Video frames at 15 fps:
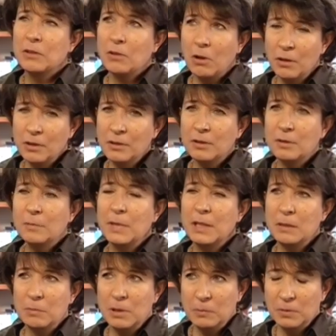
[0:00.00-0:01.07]
There aren't
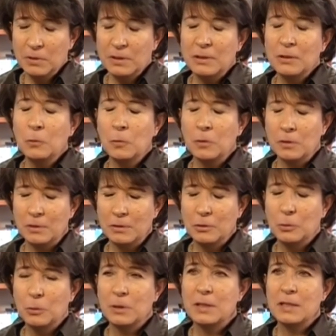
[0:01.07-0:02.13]
many people in the world
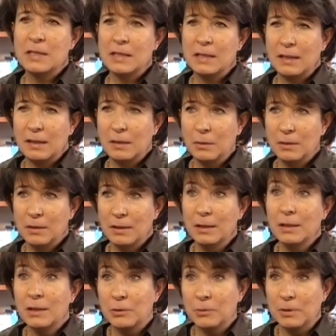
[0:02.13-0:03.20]
who can say,
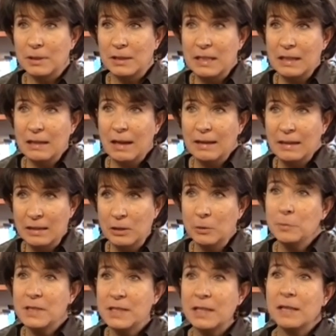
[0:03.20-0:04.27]
literally, I
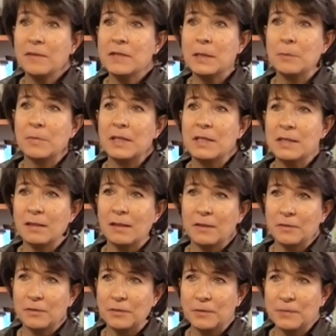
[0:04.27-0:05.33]
helped save somebody's
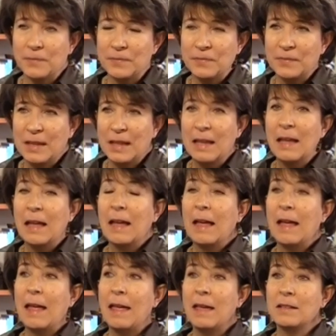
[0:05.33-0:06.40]
life. That's true
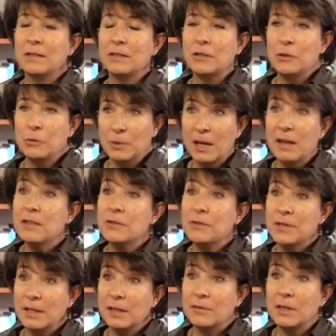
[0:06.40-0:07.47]
and you guys
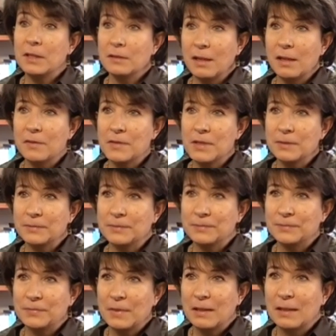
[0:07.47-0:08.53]
are saving lives.
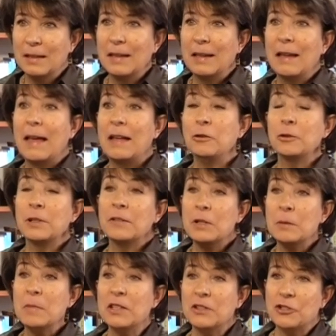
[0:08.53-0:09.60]
And you're
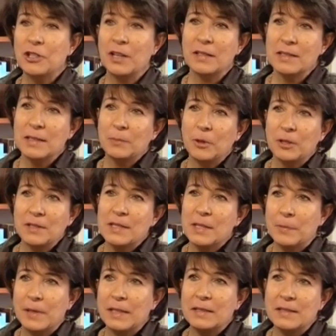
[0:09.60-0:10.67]
giving me the chance to
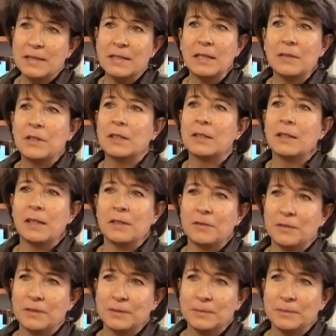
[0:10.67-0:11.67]
participate in saving a life.